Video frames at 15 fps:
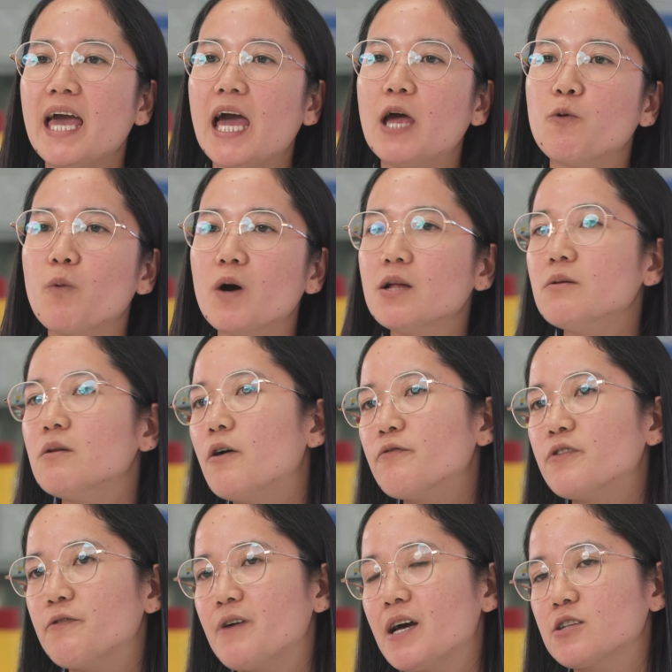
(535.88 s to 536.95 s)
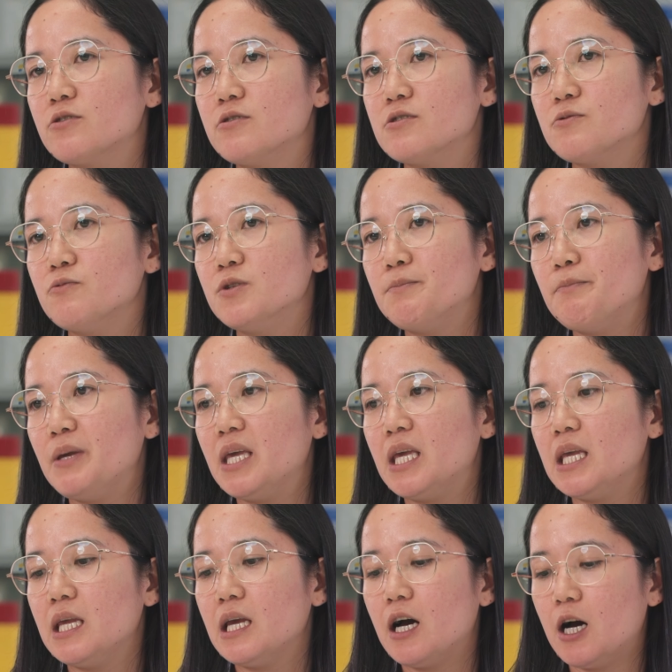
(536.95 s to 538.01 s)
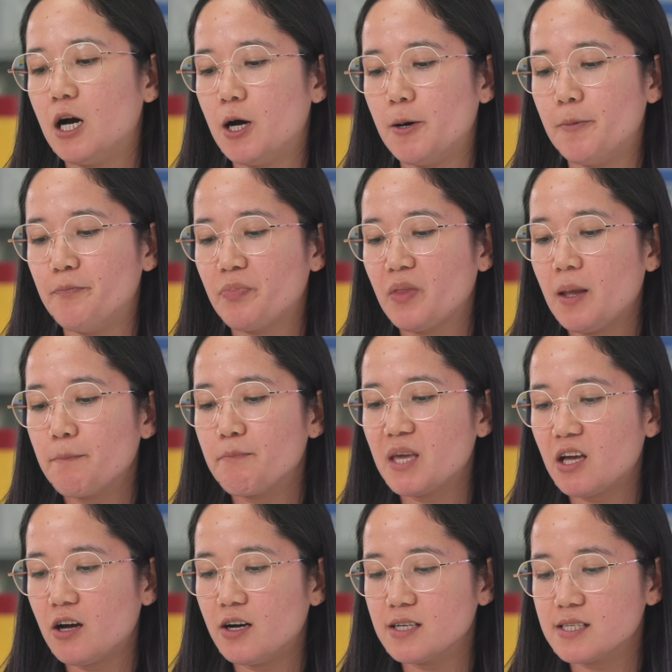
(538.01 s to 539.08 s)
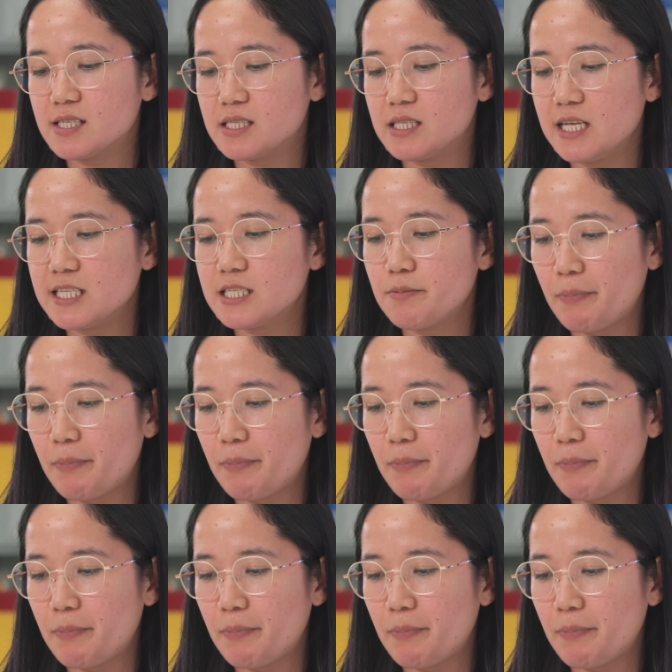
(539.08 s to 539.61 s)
And one of the factors would be because this